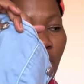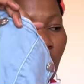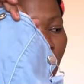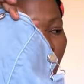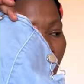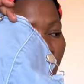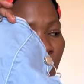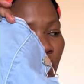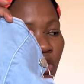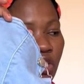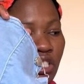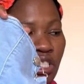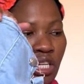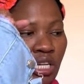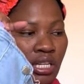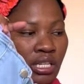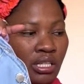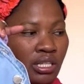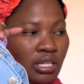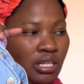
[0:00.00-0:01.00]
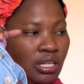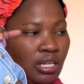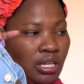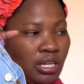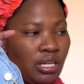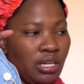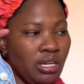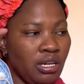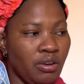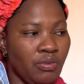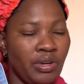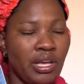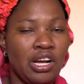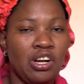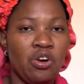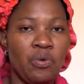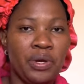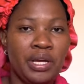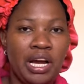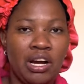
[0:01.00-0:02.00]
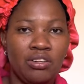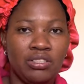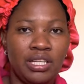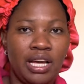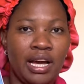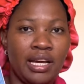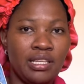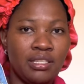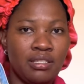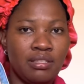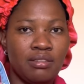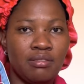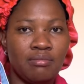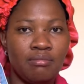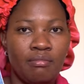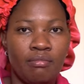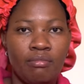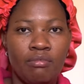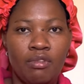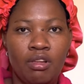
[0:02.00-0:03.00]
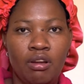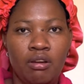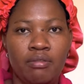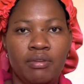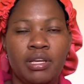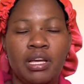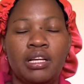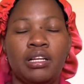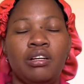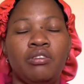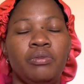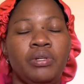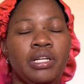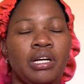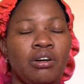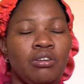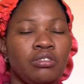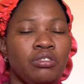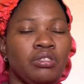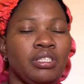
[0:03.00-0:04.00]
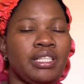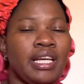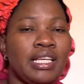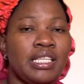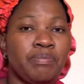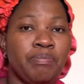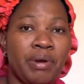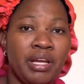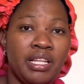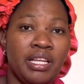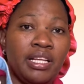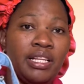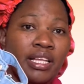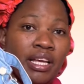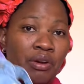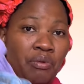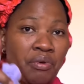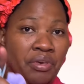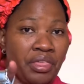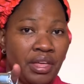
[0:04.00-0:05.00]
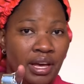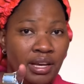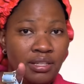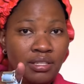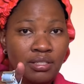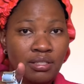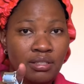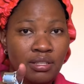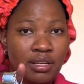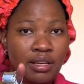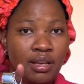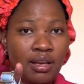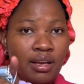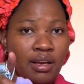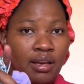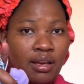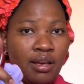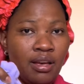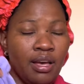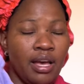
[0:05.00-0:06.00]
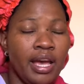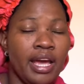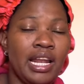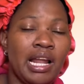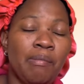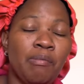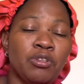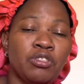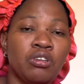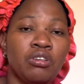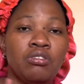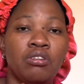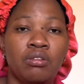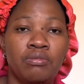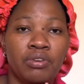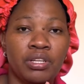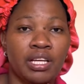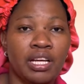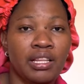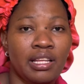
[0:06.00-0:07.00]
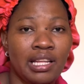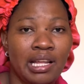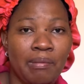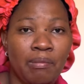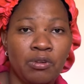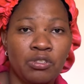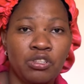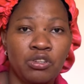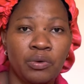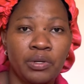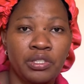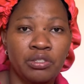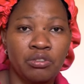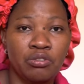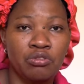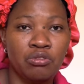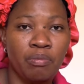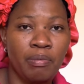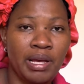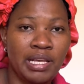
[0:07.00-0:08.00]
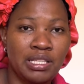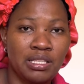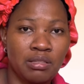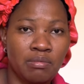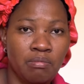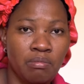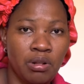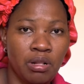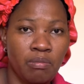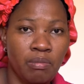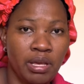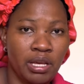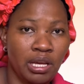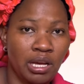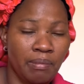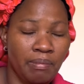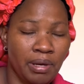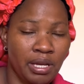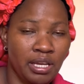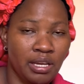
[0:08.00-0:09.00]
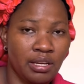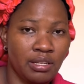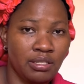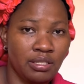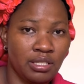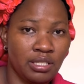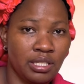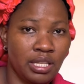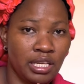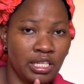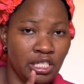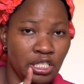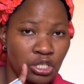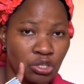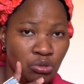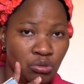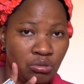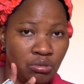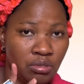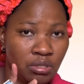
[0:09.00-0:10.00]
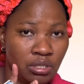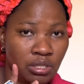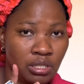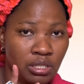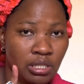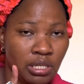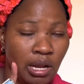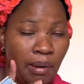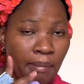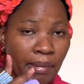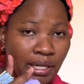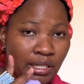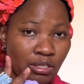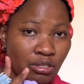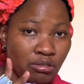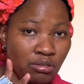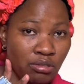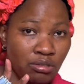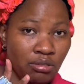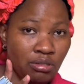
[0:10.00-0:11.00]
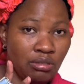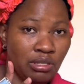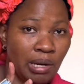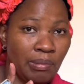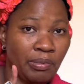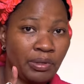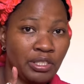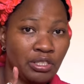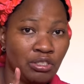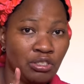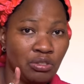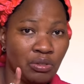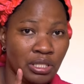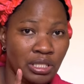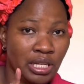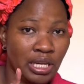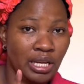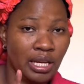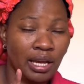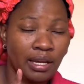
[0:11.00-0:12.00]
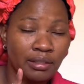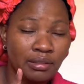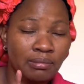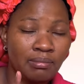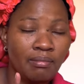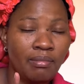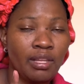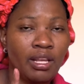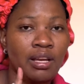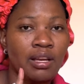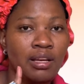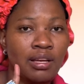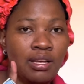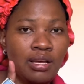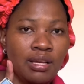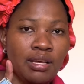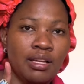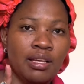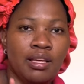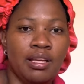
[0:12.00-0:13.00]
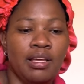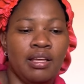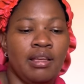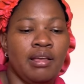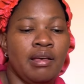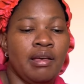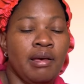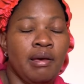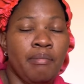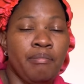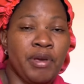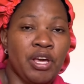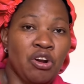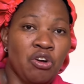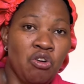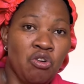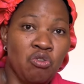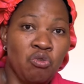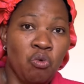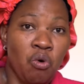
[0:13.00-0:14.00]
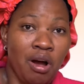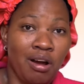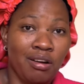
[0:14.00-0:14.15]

just about Jean. We are going out, guys. You're going out, you just spend the day with us. And I'm also, don't forget that I'm also going to do my simple makeup again, stage two, number two. I'm going to do it again. I'm